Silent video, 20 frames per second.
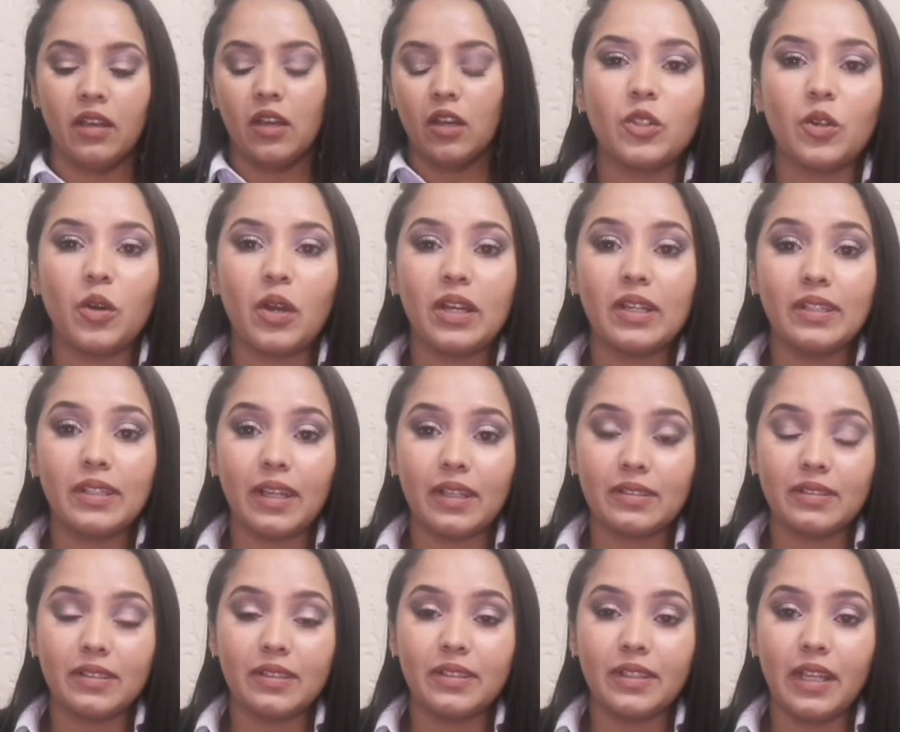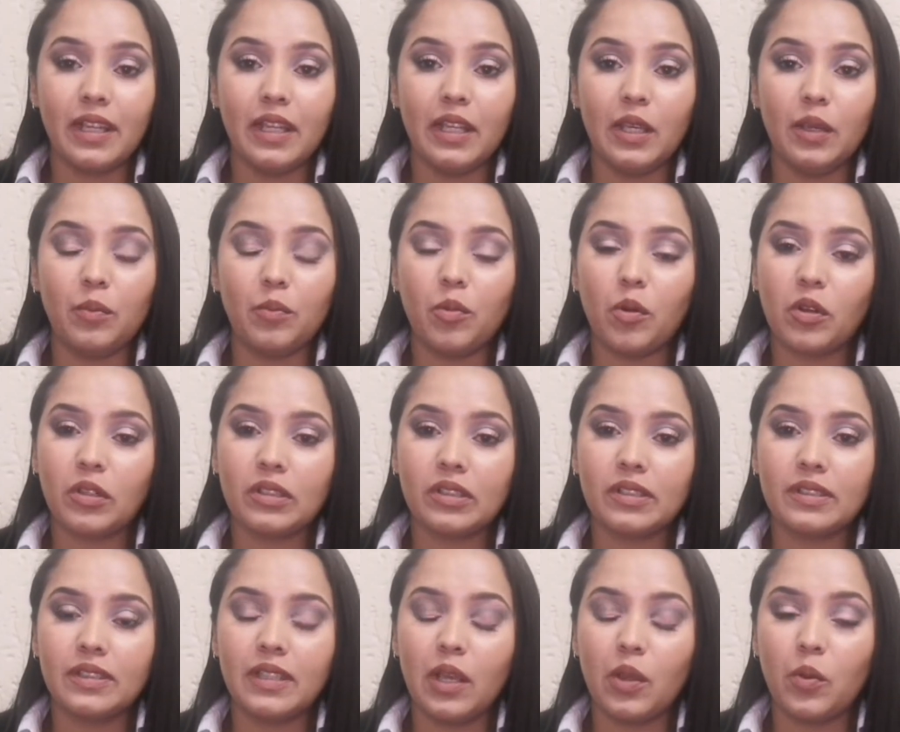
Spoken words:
So another really important